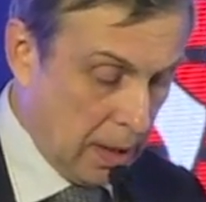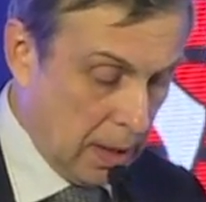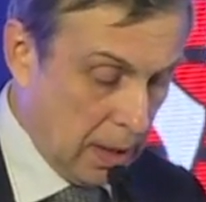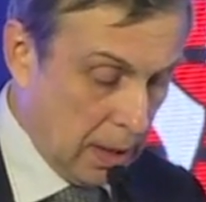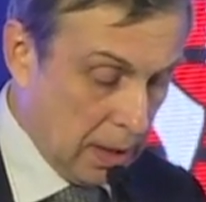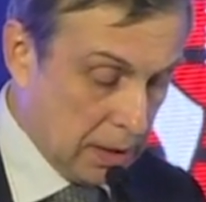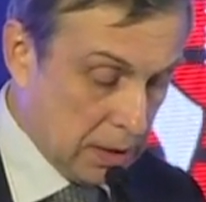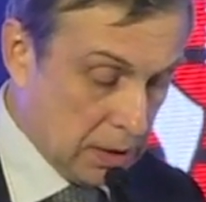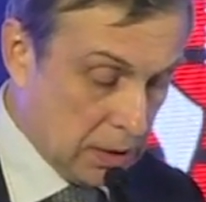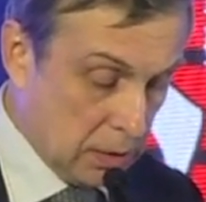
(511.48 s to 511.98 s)

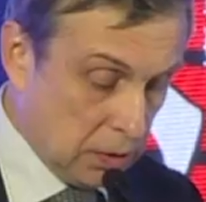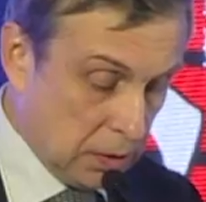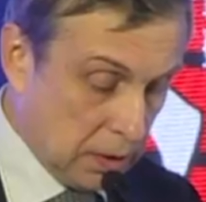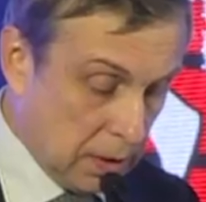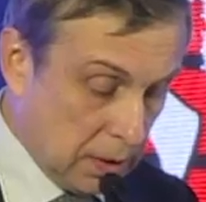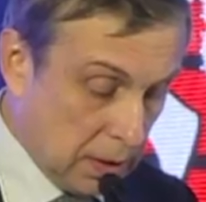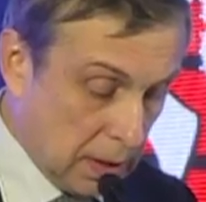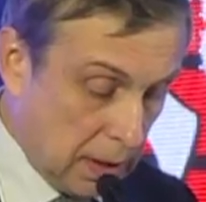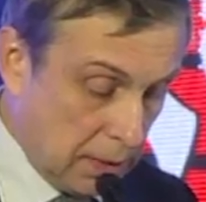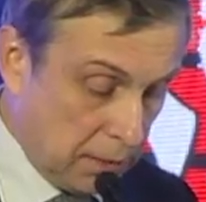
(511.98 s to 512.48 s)
It is not
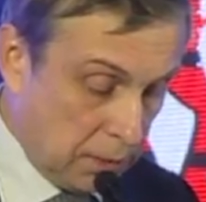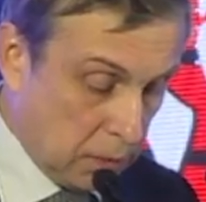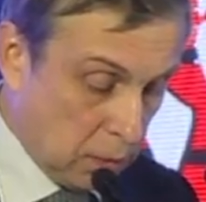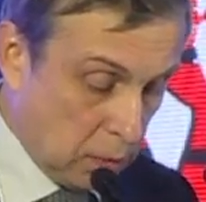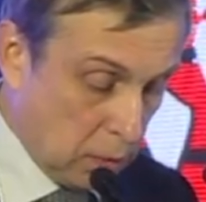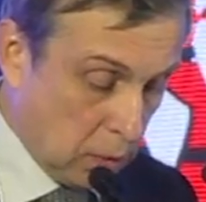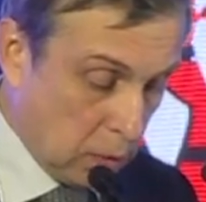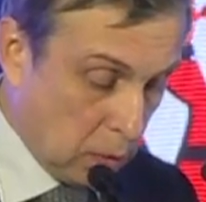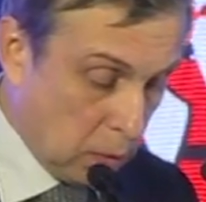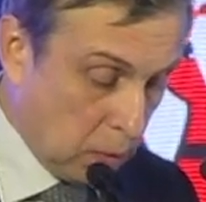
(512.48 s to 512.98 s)
enough
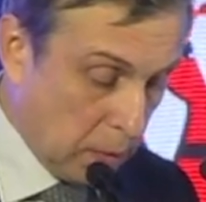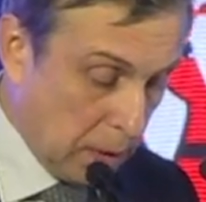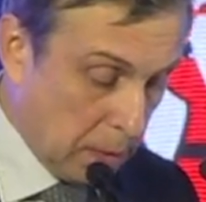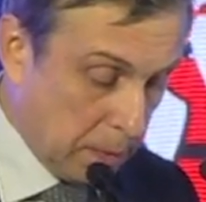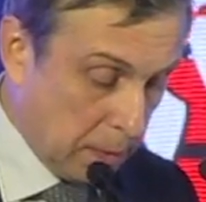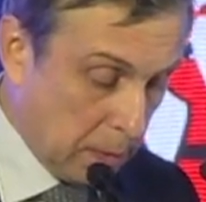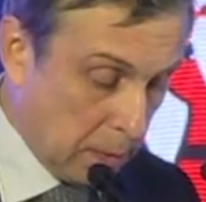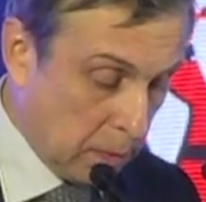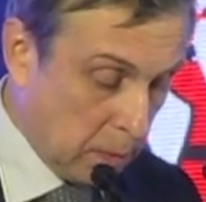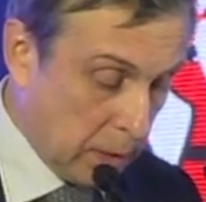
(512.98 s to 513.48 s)
for
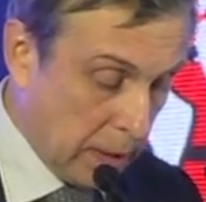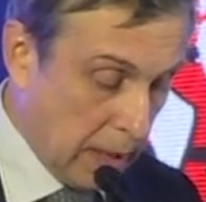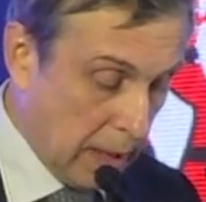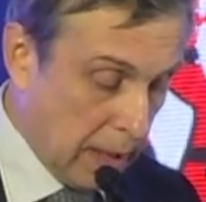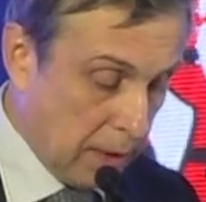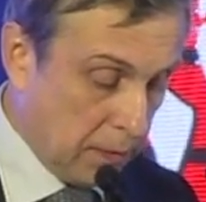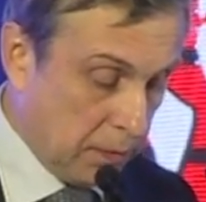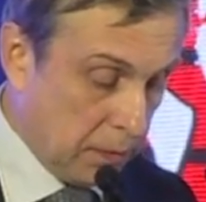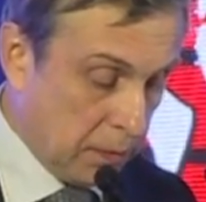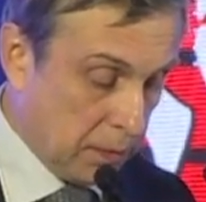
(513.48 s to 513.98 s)
wiping
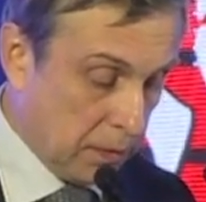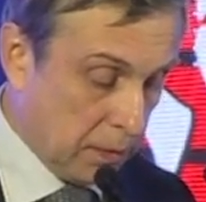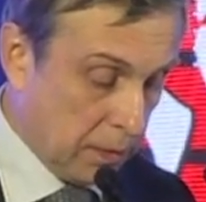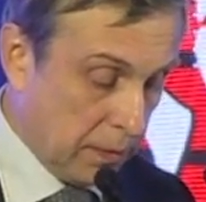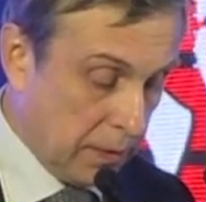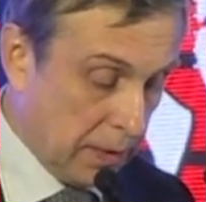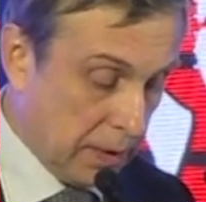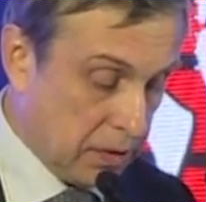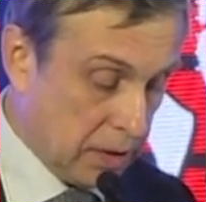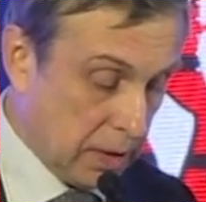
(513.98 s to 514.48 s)
away for
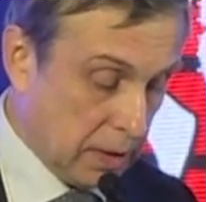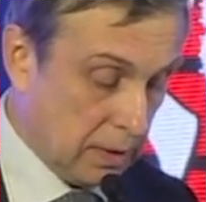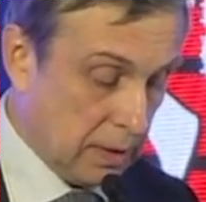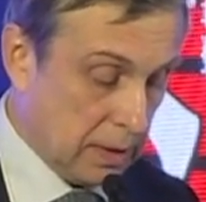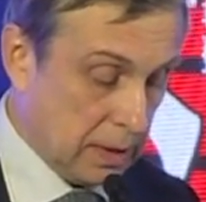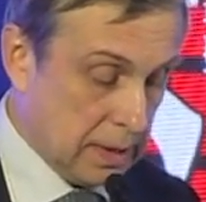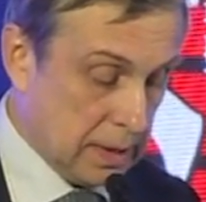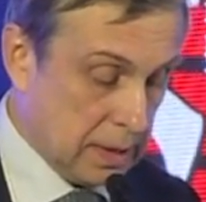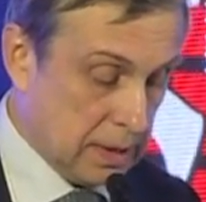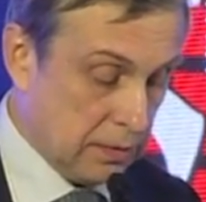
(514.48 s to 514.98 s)
the
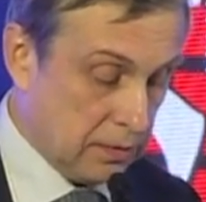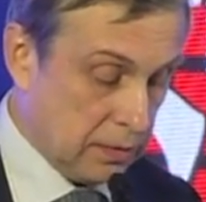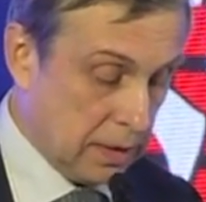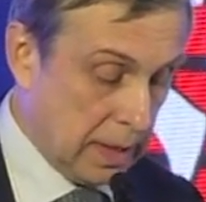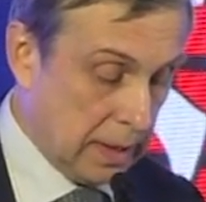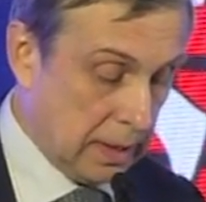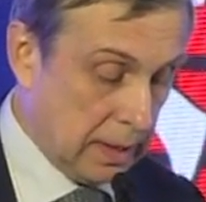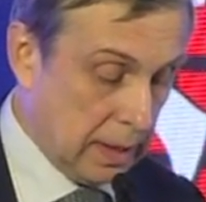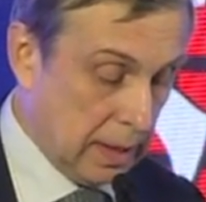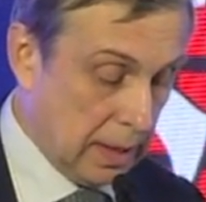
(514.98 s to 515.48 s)
terrorist
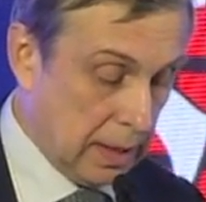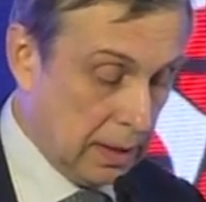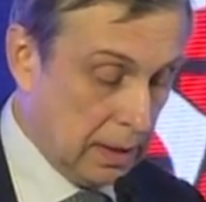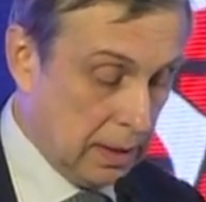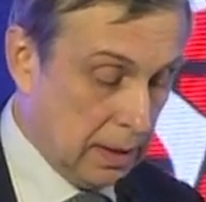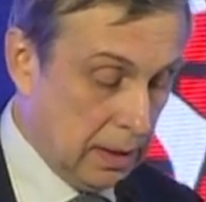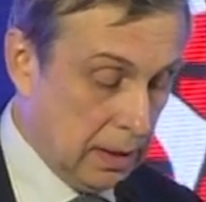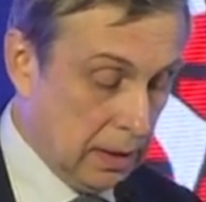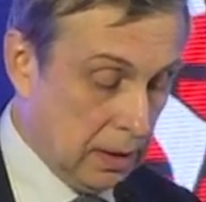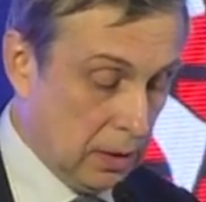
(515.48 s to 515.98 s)
threat,
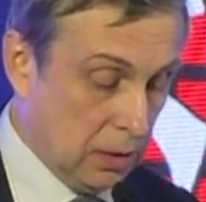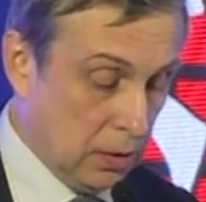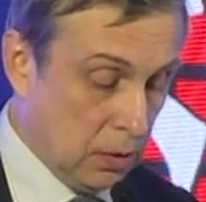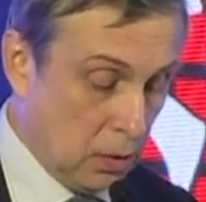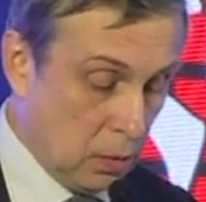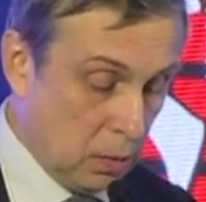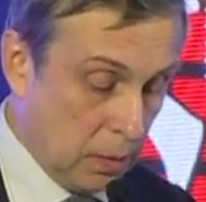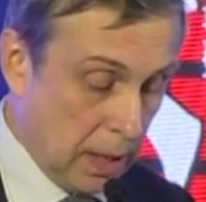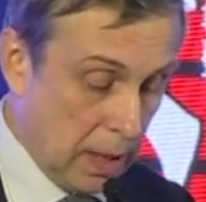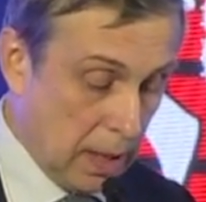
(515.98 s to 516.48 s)
and in no
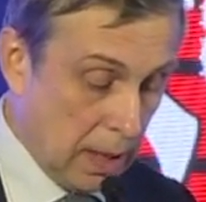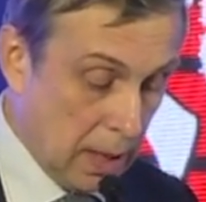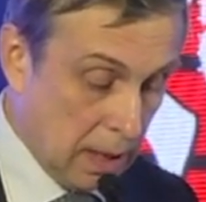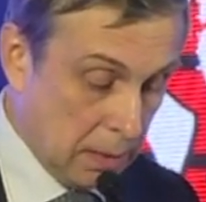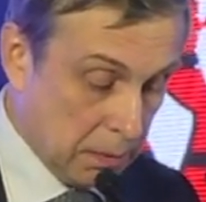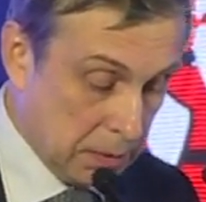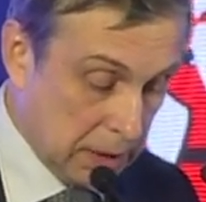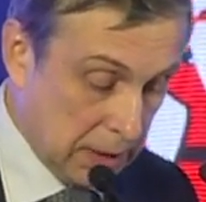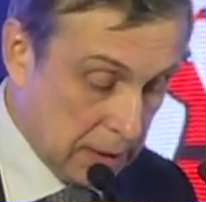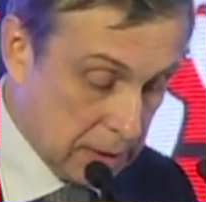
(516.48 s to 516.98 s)
way
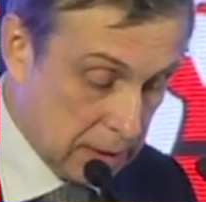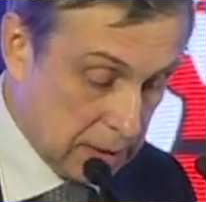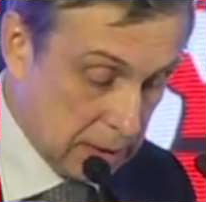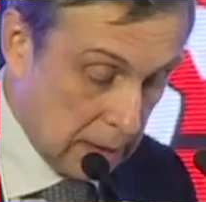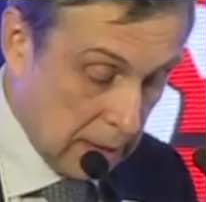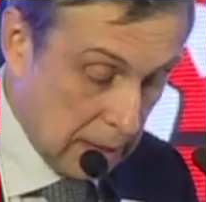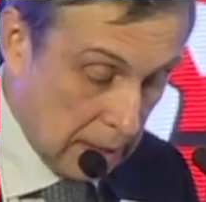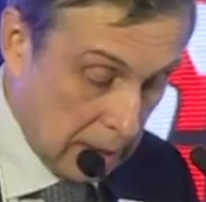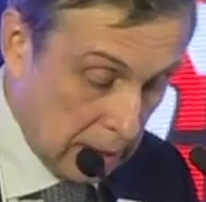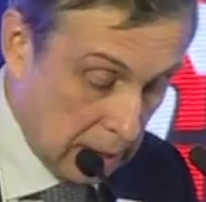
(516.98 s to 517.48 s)
means
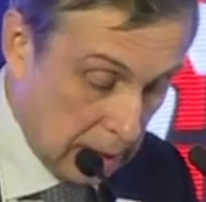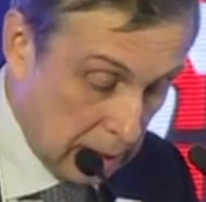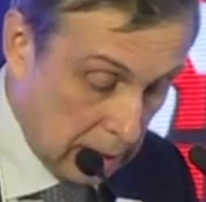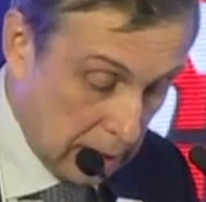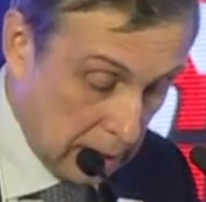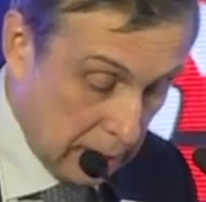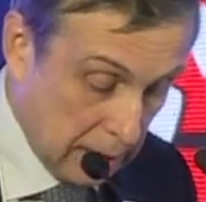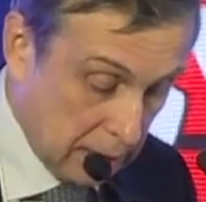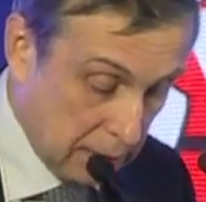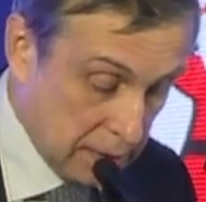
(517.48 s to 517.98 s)

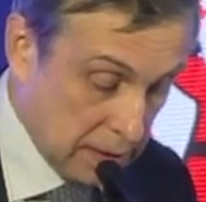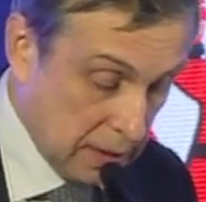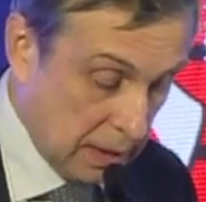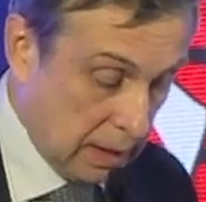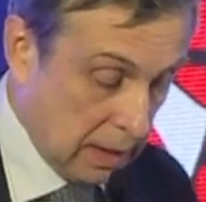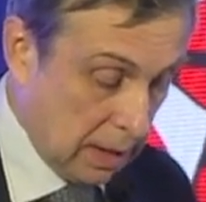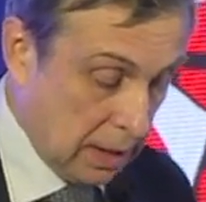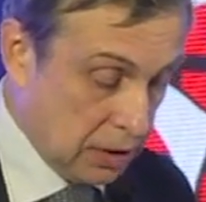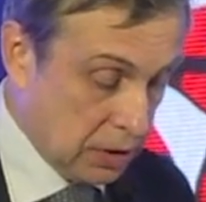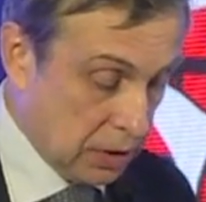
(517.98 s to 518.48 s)

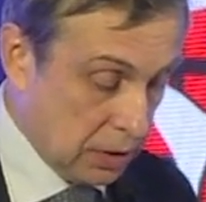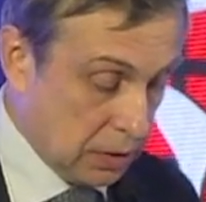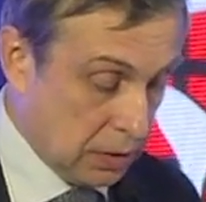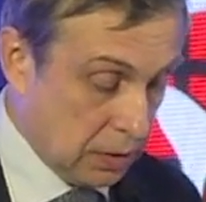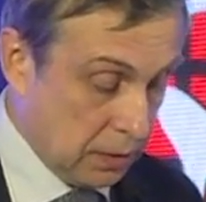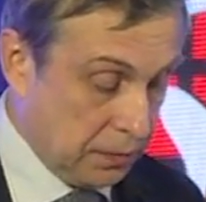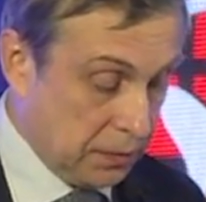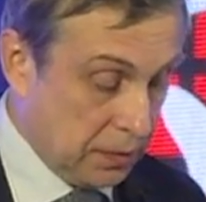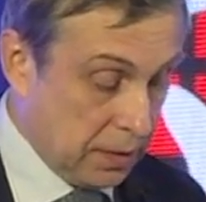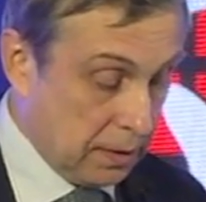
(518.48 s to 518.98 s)
eradications
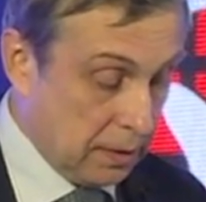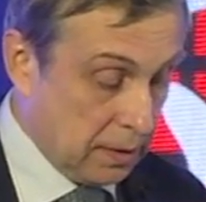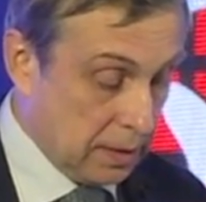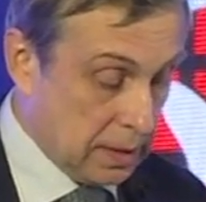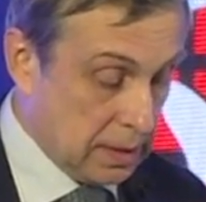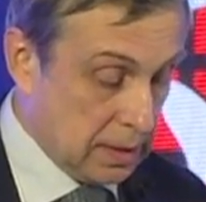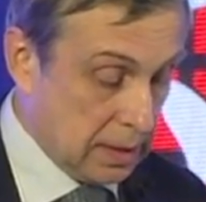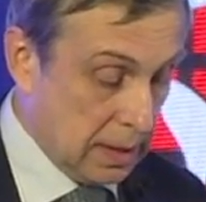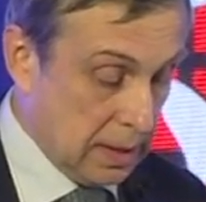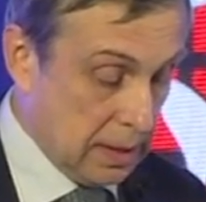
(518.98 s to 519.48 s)
of
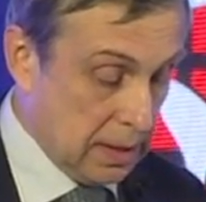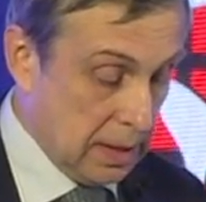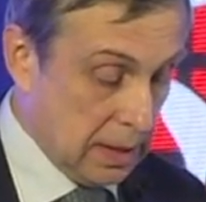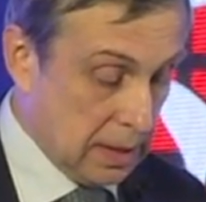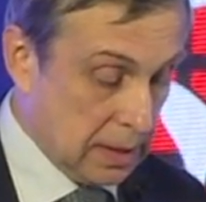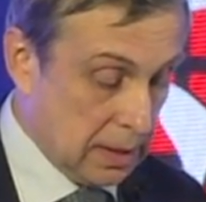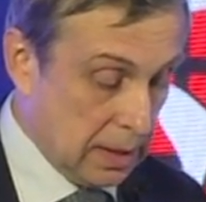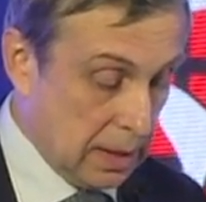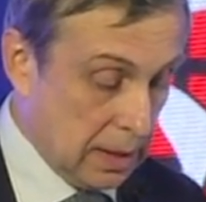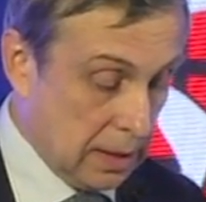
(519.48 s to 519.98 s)
terrorist
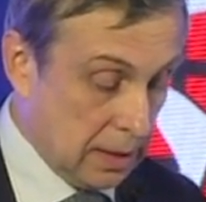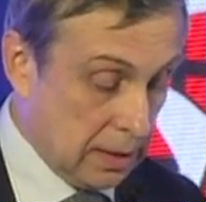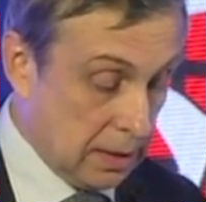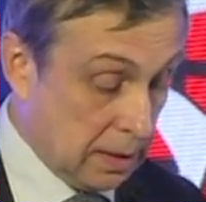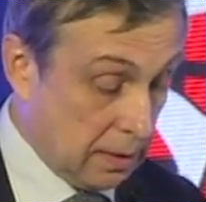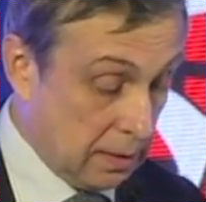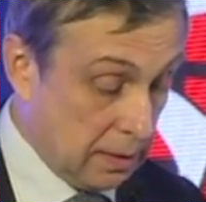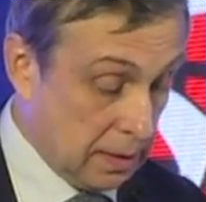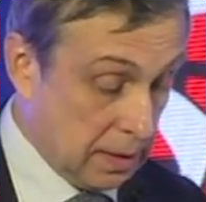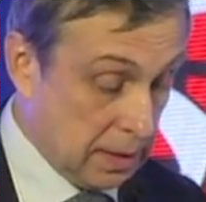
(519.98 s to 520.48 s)
ideas and
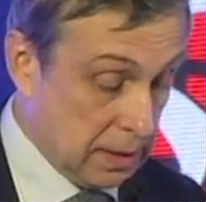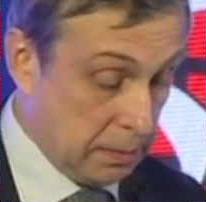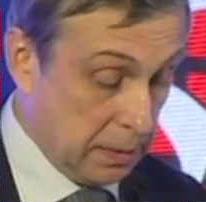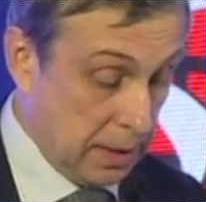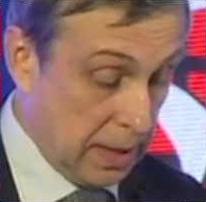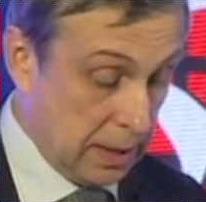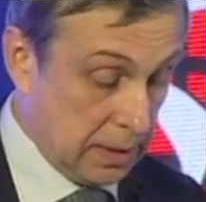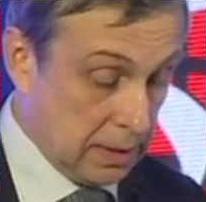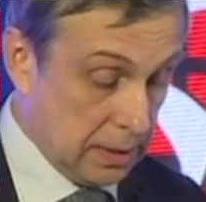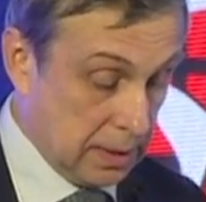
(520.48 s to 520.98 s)
terrorist
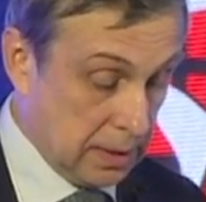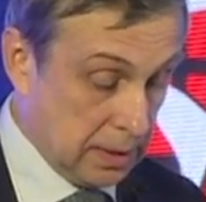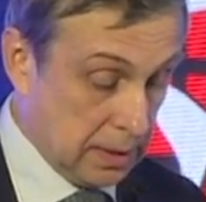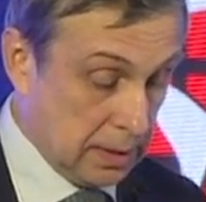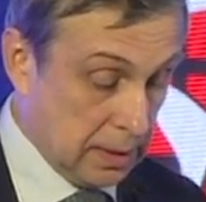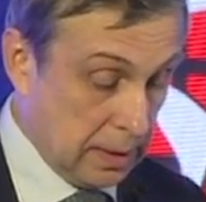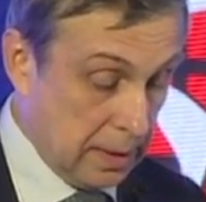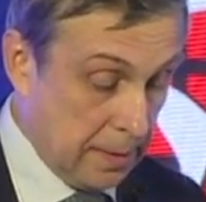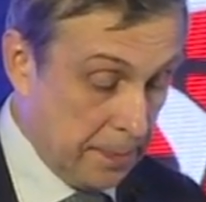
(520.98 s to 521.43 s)
practices.